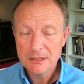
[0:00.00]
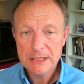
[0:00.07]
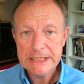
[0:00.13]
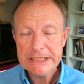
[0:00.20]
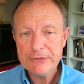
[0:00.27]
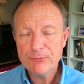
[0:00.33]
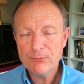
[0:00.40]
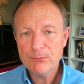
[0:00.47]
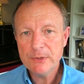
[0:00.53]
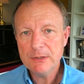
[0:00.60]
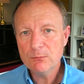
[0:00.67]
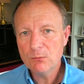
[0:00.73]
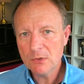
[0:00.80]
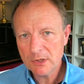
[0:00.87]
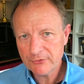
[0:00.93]
If we
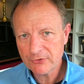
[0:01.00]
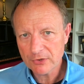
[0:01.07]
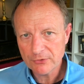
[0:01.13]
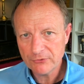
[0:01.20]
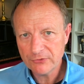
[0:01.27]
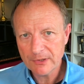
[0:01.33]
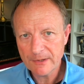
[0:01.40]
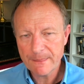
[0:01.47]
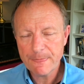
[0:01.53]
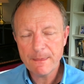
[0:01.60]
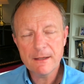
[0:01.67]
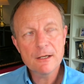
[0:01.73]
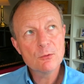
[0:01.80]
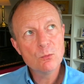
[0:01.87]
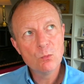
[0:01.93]
were to lose
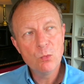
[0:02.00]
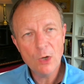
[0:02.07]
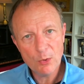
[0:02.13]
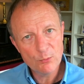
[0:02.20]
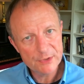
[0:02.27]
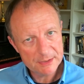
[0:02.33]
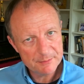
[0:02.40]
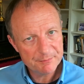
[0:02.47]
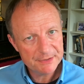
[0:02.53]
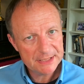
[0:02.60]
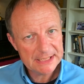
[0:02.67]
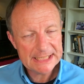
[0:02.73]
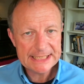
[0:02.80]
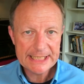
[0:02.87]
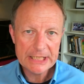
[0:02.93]
something, what would it
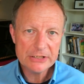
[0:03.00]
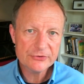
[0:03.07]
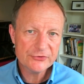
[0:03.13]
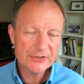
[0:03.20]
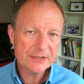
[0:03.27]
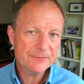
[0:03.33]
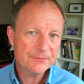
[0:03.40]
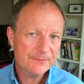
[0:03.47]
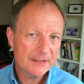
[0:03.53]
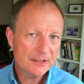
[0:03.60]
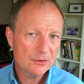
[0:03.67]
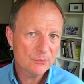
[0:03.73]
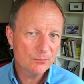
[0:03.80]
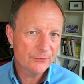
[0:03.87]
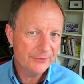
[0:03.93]
be, and how does that affect
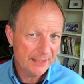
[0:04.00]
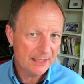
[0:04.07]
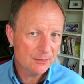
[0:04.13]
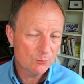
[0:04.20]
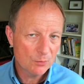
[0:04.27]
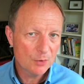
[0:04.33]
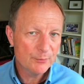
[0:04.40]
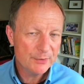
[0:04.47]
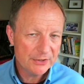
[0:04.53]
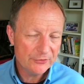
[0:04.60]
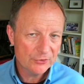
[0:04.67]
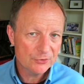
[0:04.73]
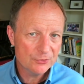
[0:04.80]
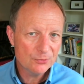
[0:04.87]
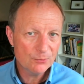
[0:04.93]
then what we
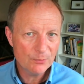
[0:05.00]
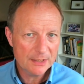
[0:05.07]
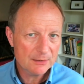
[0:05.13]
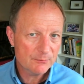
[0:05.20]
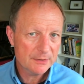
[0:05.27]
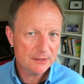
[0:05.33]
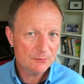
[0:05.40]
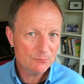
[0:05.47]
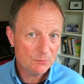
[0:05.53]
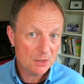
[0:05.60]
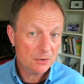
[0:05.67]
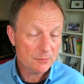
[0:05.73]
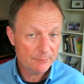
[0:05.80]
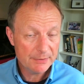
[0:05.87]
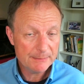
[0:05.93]
do when we
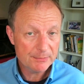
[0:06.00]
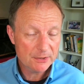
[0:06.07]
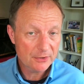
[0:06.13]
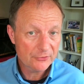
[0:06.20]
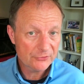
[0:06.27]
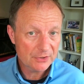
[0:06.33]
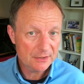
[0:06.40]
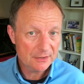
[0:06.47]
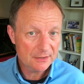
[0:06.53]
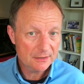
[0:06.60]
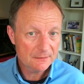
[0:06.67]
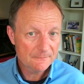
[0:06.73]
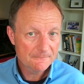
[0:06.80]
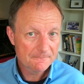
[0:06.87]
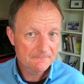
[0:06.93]
welcome people on a Sunday?
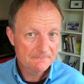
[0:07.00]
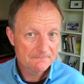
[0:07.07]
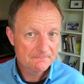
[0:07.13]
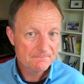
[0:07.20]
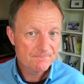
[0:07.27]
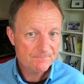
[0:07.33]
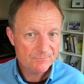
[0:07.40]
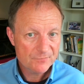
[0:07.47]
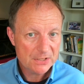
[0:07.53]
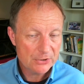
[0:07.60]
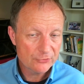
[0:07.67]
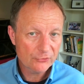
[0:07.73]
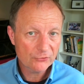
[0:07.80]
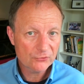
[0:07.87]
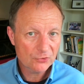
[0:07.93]

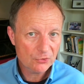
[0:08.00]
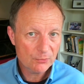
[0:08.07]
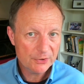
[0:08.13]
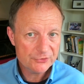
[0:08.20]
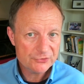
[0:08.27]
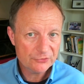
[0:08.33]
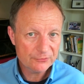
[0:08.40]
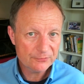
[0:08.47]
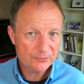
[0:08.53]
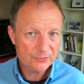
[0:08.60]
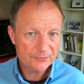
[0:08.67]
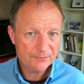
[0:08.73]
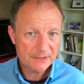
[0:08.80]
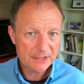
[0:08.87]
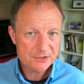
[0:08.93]
Those are some questions for
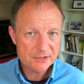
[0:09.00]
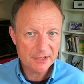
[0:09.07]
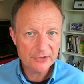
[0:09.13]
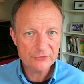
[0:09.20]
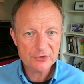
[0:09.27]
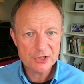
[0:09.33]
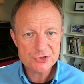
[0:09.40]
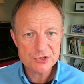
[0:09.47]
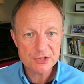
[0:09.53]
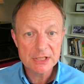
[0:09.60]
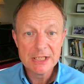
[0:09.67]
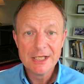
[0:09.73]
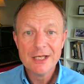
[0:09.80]
reflection and discussion.